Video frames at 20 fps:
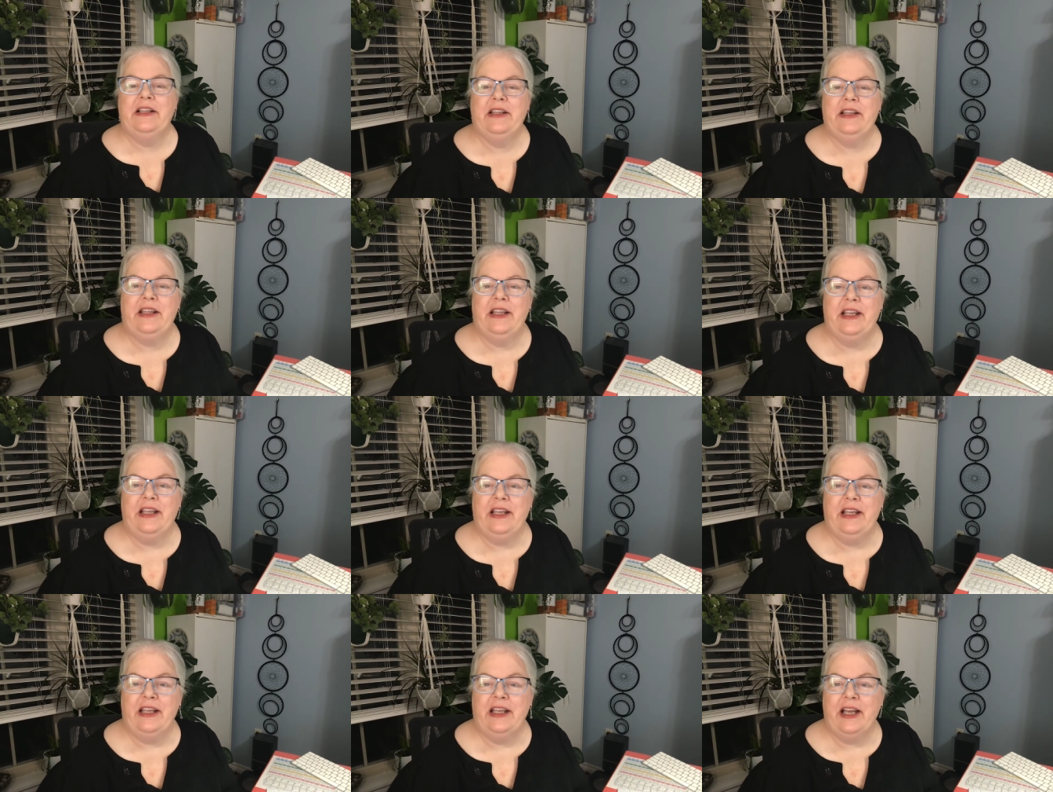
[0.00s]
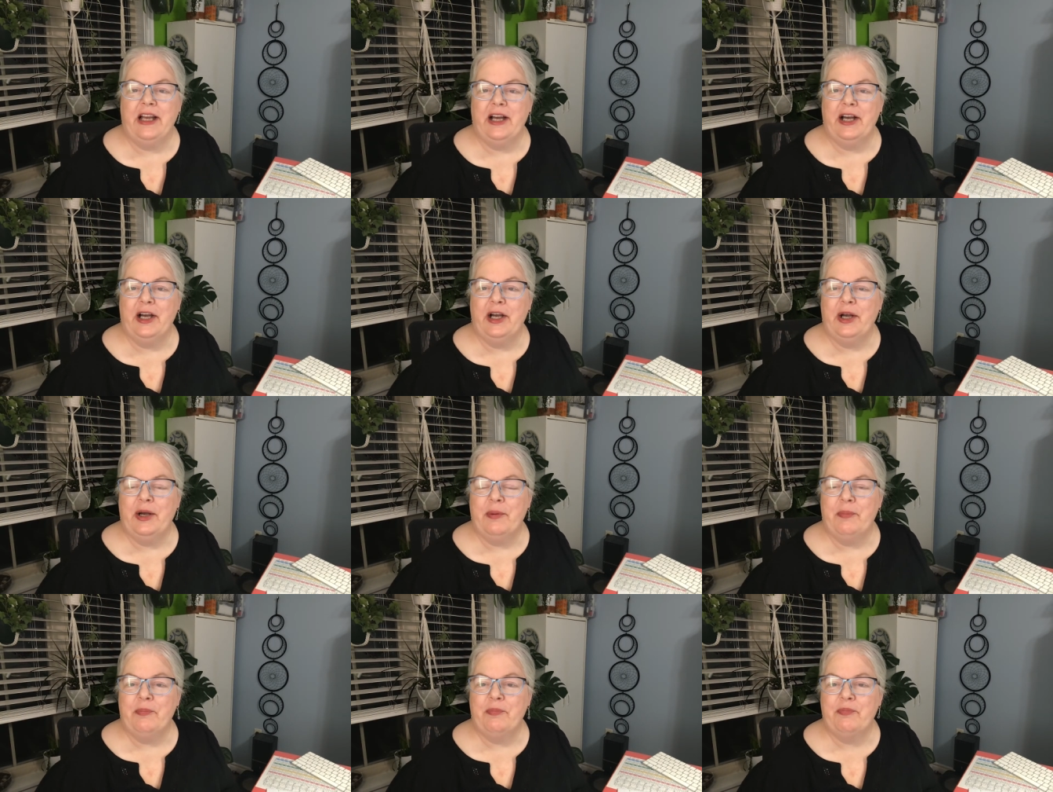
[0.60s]
The
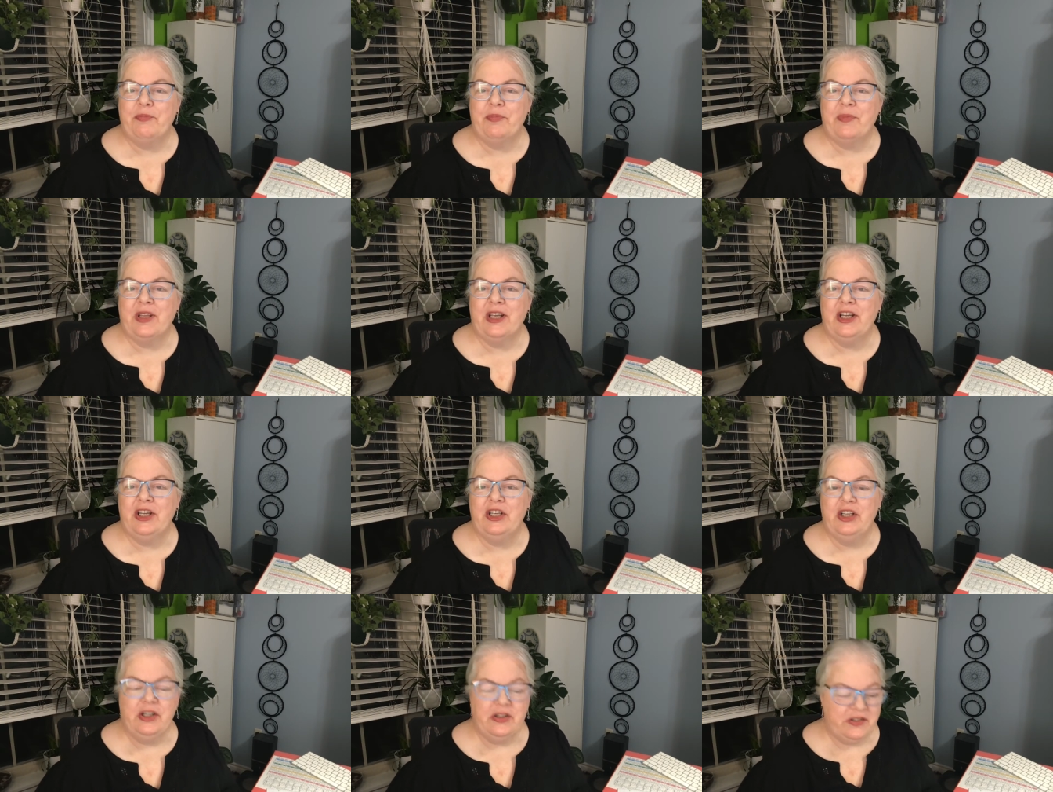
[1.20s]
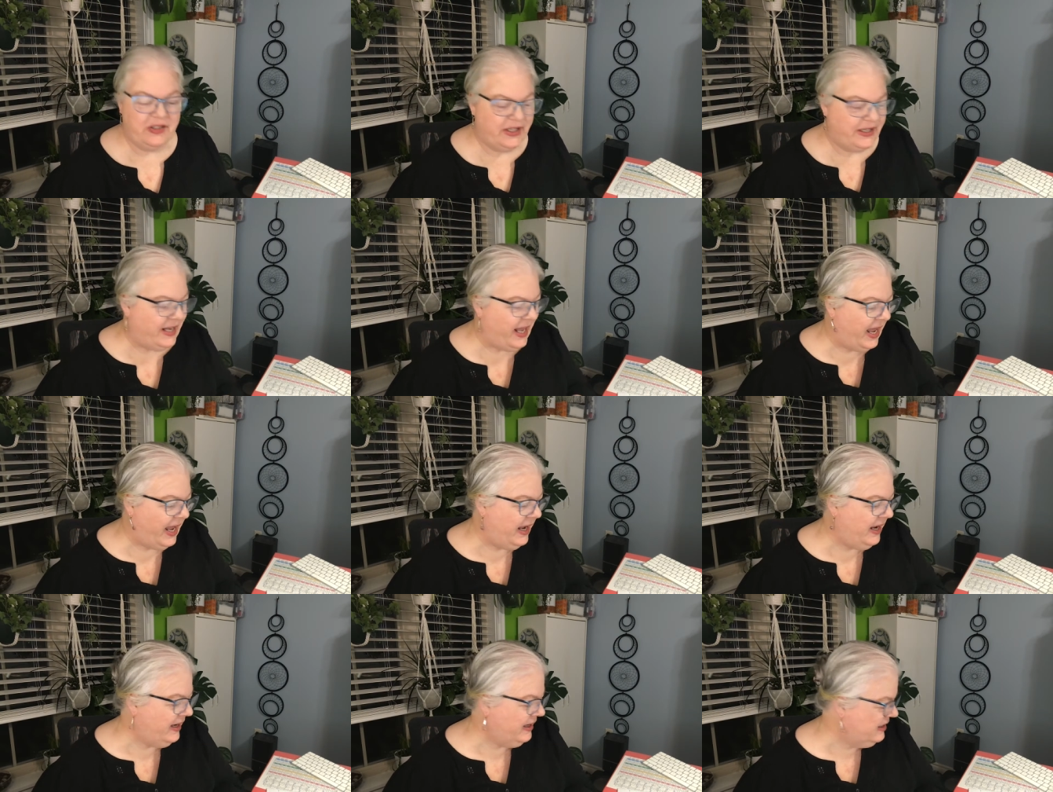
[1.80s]
um, news
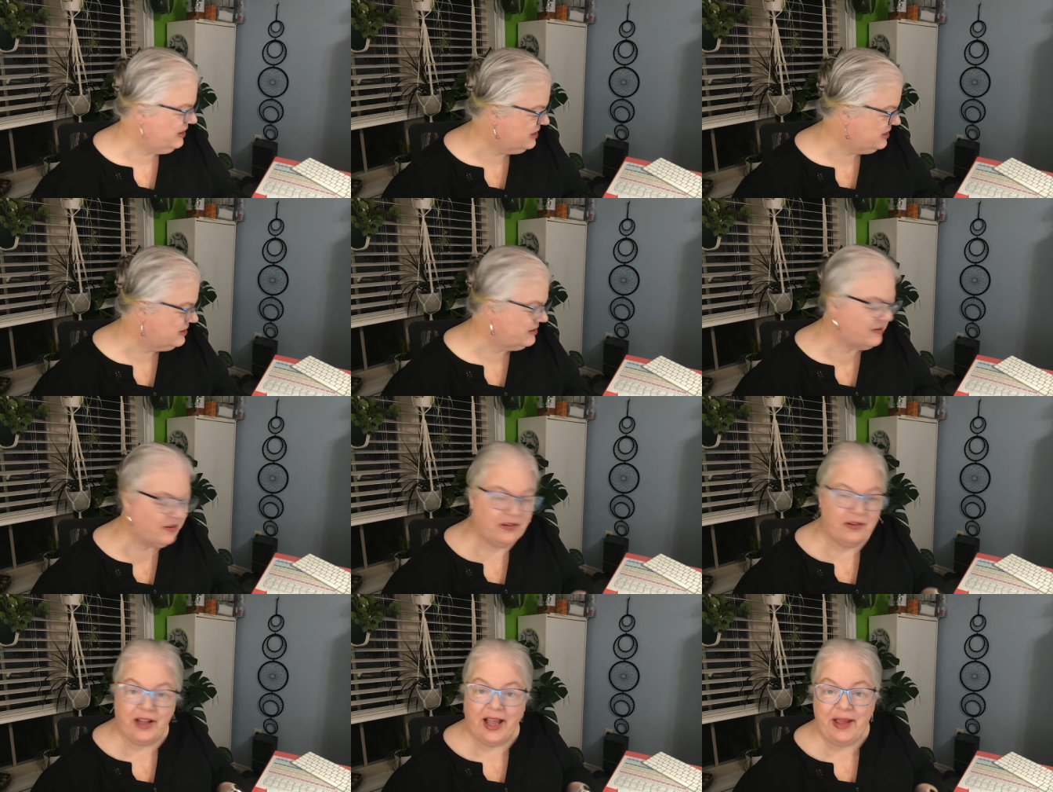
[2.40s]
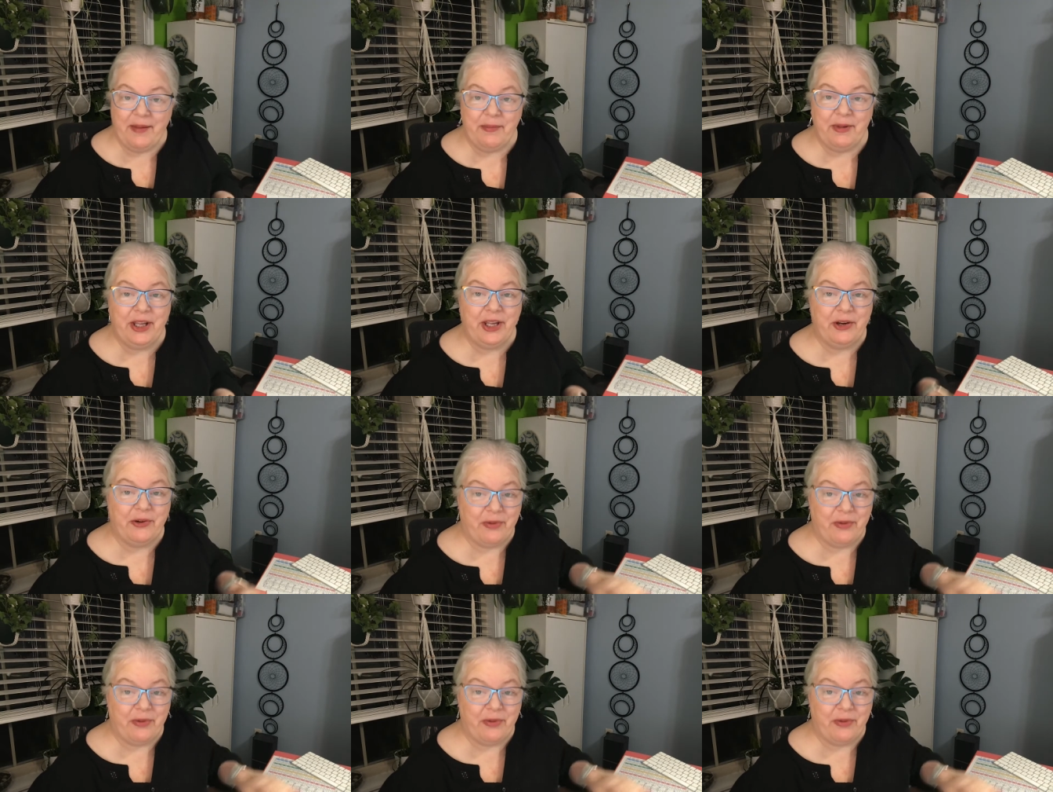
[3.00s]
today, and just let me